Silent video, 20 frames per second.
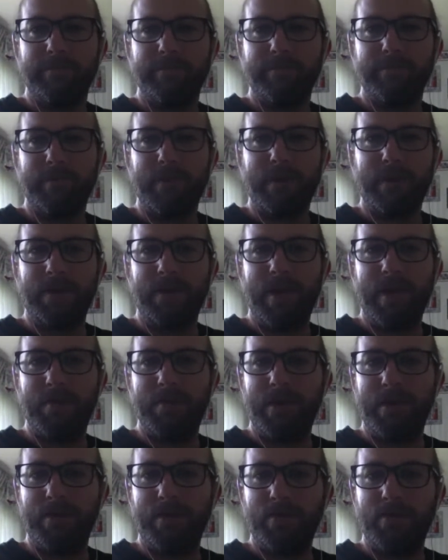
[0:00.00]
Make a
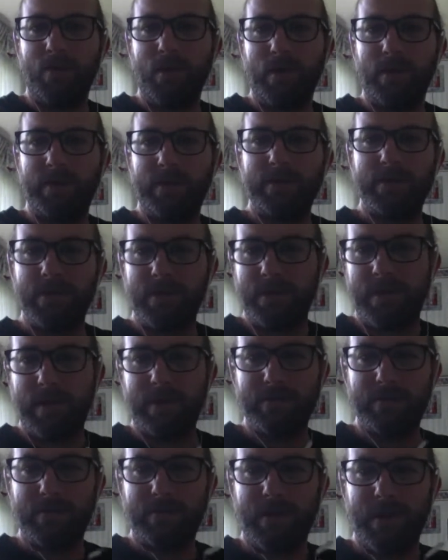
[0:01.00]
cameo. Quality's good.
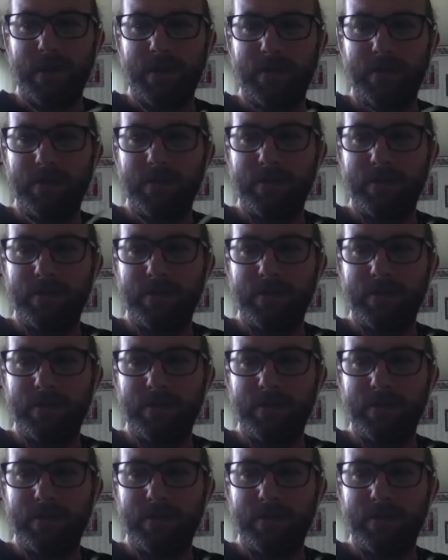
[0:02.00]
How's the mic?